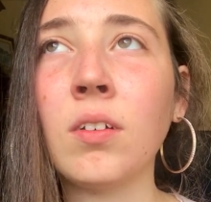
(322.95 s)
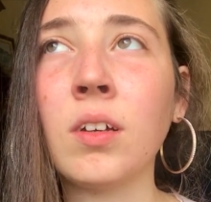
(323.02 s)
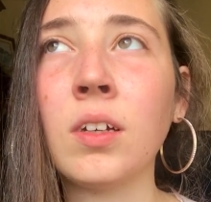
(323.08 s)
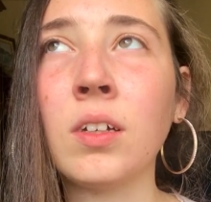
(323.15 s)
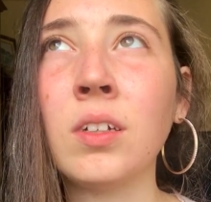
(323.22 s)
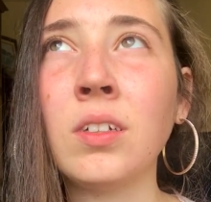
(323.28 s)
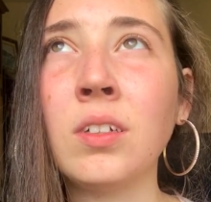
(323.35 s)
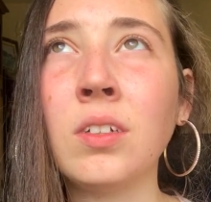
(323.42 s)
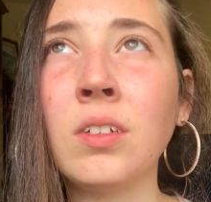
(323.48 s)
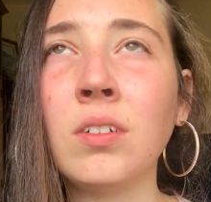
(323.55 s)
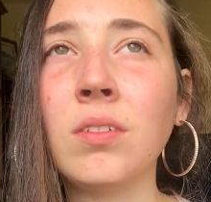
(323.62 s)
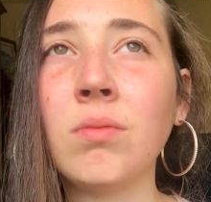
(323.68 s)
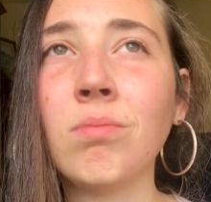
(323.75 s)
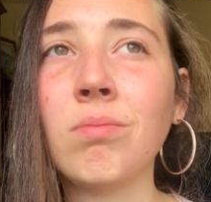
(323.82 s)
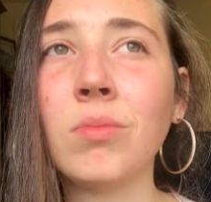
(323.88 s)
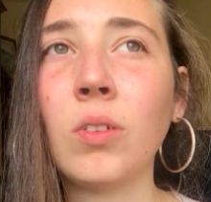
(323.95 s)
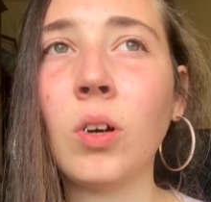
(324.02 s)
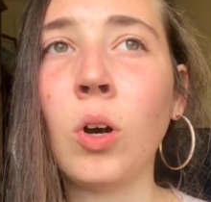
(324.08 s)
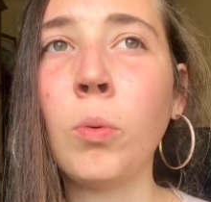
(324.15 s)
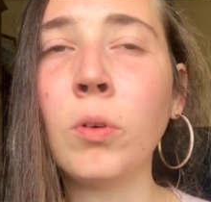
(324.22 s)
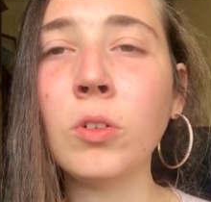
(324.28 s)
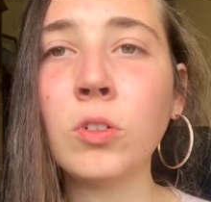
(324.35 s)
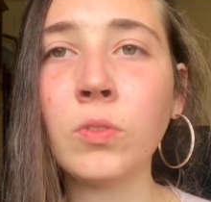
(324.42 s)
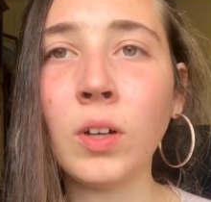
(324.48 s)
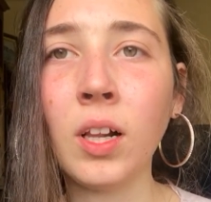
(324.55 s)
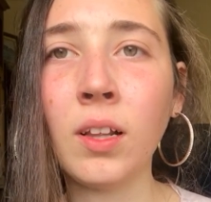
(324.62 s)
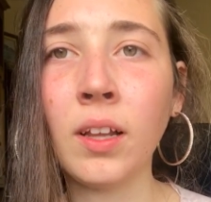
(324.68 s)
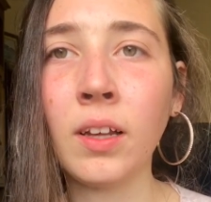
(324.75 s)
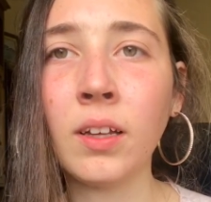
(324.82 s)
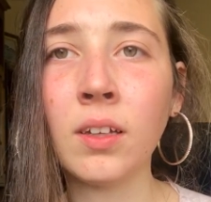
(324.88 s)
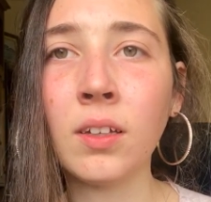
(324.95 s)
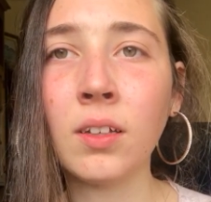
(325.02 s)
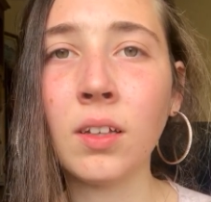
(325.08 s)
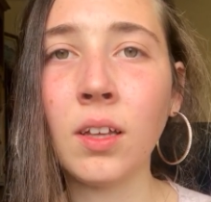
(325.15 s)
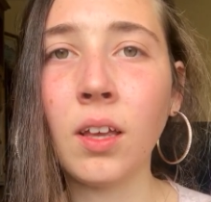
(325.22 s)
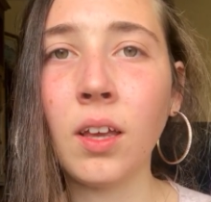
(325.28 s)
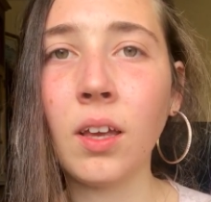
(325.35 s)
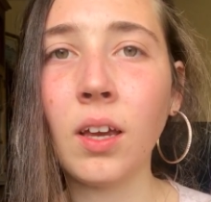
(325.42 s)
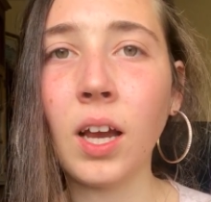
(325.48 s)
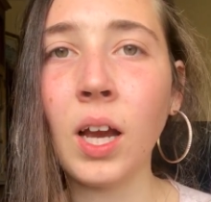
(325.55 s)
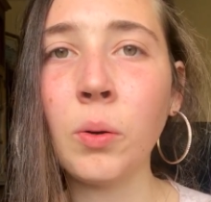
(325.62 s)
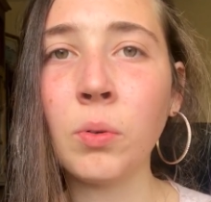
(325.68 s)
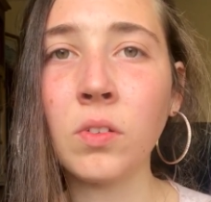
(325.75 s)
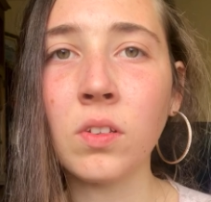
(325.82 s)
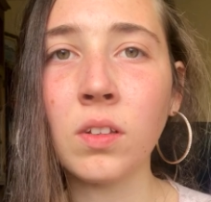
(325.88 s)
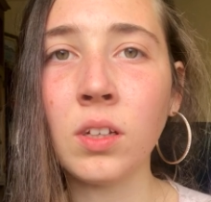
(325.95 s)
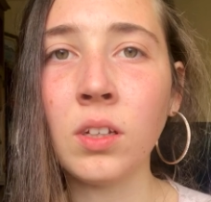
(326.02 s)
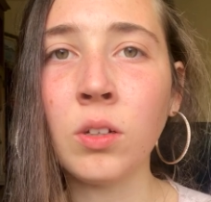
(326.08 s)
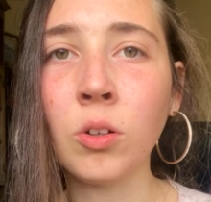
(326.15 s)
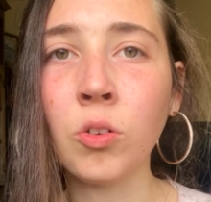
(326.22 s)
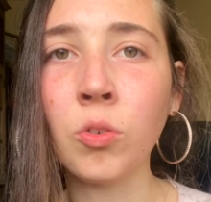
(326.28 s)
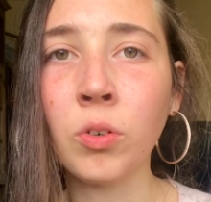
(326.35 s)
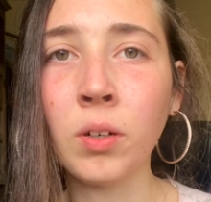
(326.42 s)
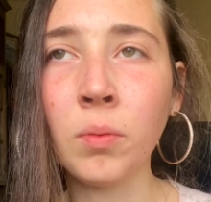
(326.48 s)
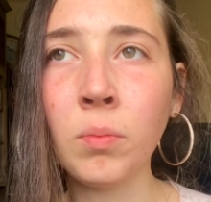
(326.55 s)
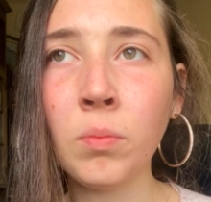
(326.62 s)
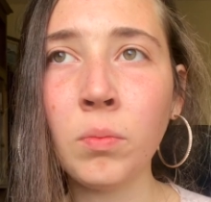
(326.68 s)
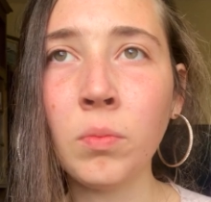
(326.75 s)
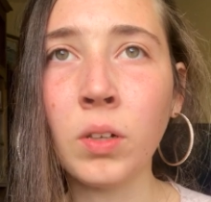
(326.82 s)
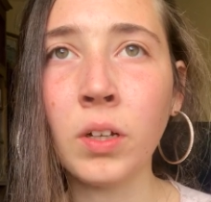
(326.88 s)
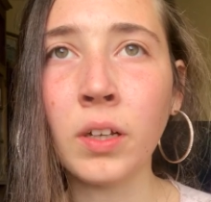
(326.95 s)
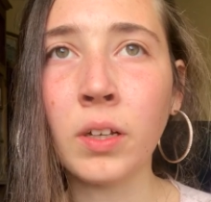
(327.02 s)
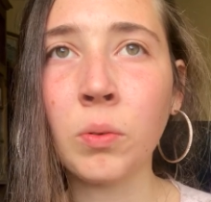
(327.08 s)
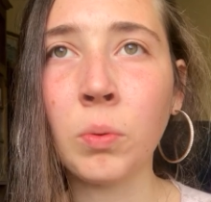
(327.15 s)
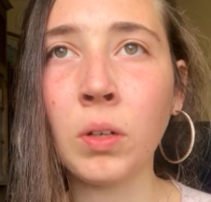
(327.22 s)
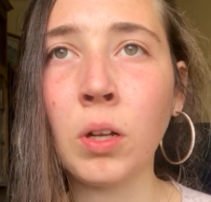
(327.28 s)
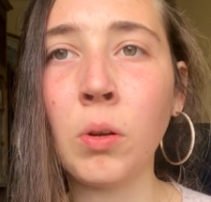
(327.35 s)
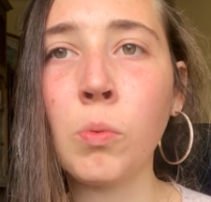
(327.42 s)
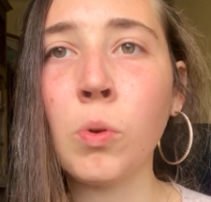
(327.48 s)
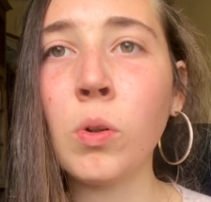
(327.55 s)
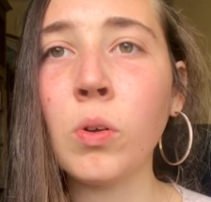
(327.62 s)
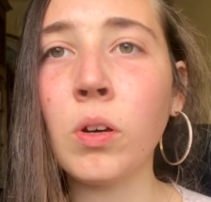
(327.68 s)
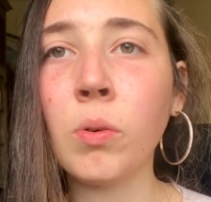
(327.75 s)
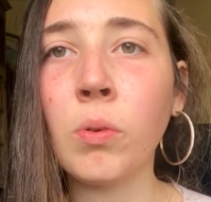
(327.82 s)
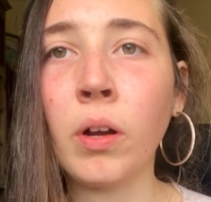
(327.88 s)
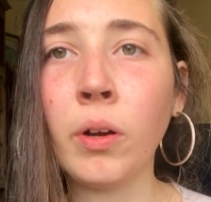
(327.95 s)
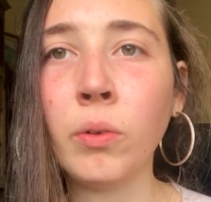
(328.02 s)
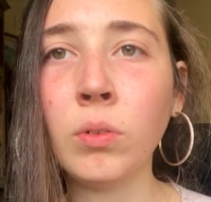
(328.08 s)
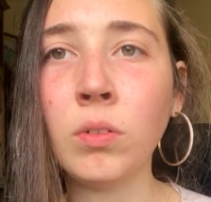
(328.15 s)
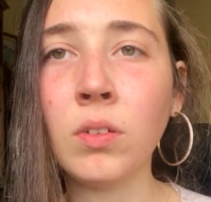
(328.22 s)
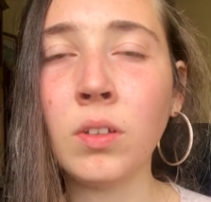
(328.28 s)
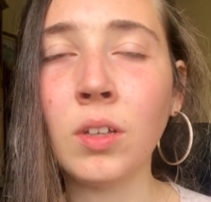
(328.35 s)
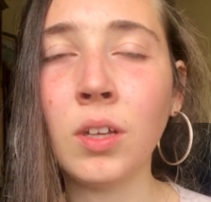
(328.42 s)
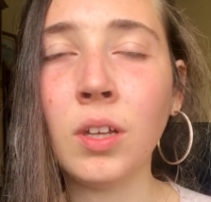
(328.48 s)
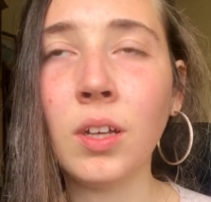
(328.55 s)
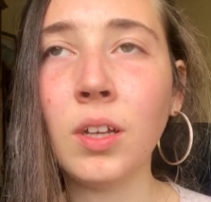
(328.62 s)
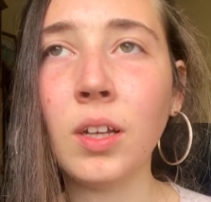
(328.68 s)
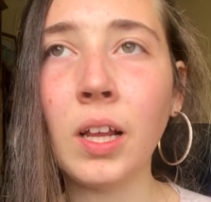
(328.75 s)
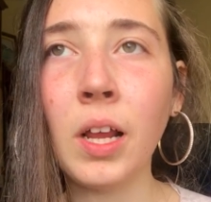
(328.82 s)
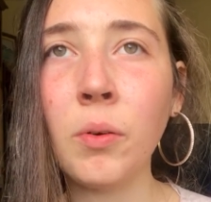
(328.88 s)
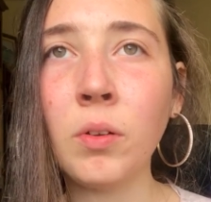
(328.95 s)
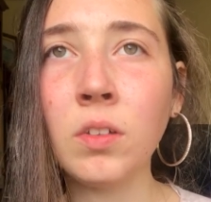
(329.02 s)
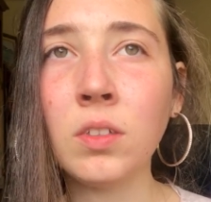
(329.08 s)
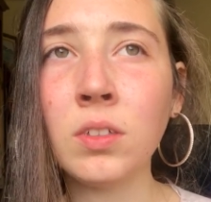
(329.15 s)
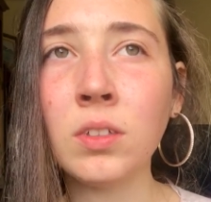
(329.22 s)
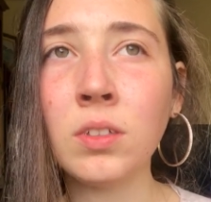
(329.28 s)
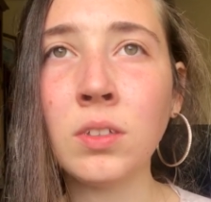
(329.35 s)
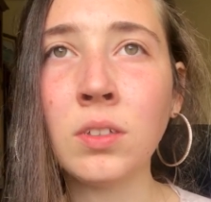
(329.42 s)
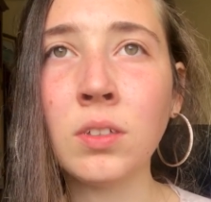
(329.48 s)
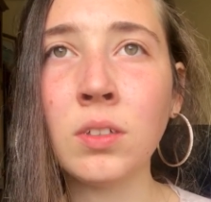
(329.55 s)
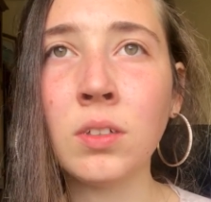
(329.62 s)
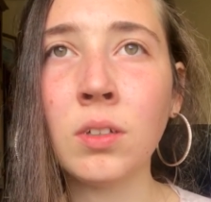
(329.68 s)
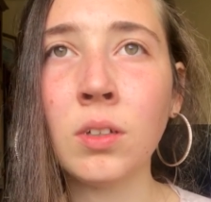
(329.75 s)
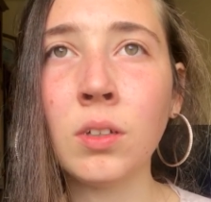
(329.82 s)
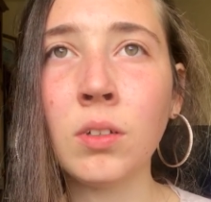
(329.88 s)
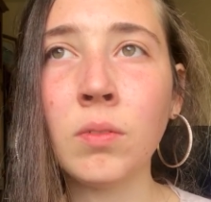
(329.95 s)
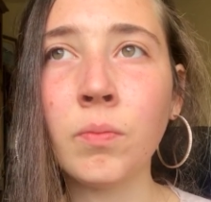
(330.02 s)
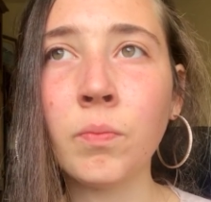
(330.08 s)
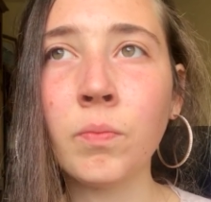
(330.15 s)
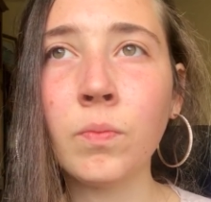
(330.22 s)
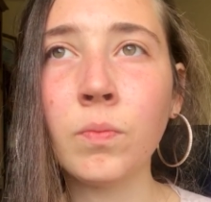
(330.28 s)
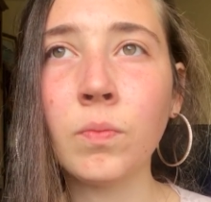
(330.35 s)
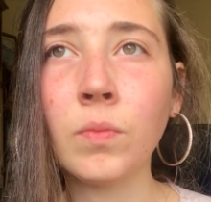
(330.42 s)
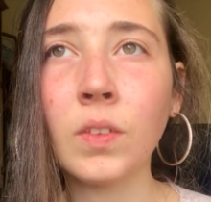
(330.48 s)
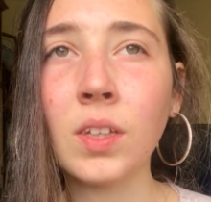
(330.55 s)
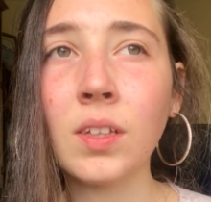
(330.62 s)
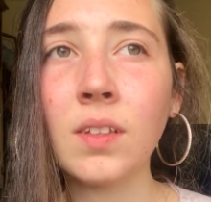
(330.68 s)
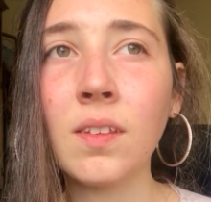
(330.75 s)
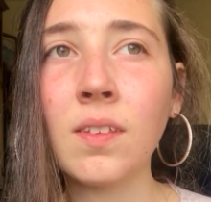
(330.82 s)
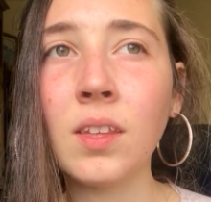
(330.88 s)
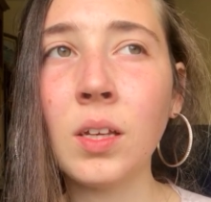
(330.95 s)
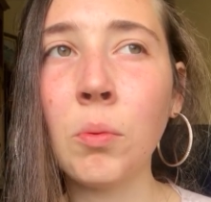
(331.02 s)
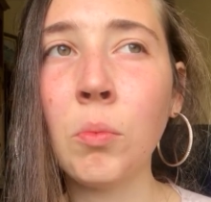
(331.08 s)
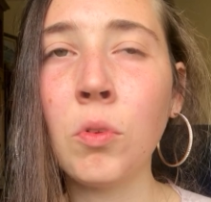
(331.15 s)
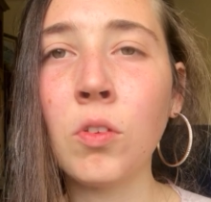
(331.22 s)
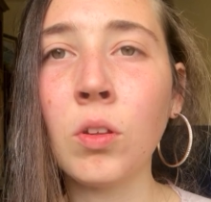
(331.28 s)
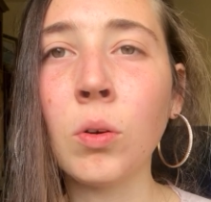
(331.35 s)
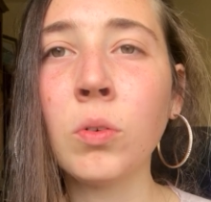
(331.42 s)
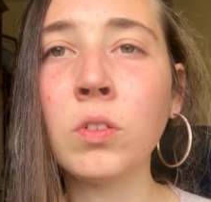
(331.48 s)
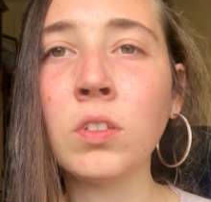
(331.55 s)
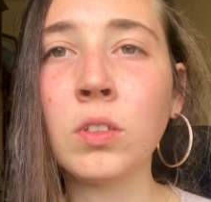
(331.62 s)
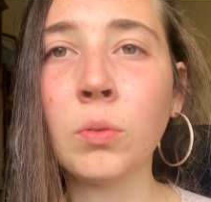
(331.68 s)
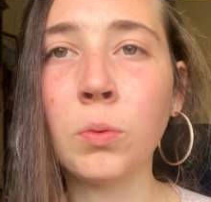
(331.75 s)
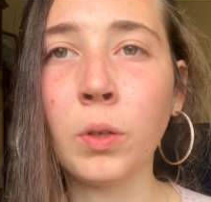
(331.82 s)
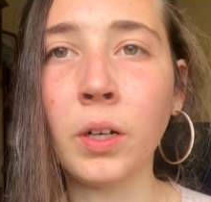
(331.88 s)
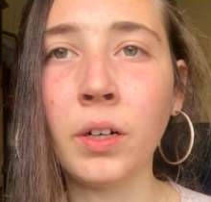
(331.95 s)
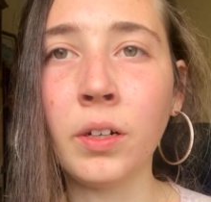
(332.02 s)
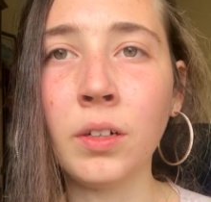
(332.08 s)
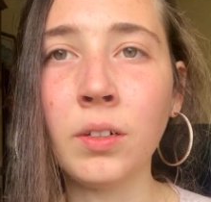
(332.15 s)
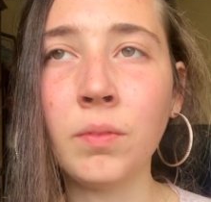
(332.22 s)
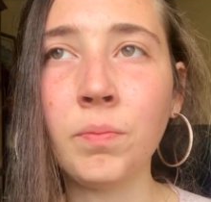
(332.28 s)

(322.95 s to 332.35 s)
I almost felt like I was in a dream, like when I would look around, everything seemed so surreal.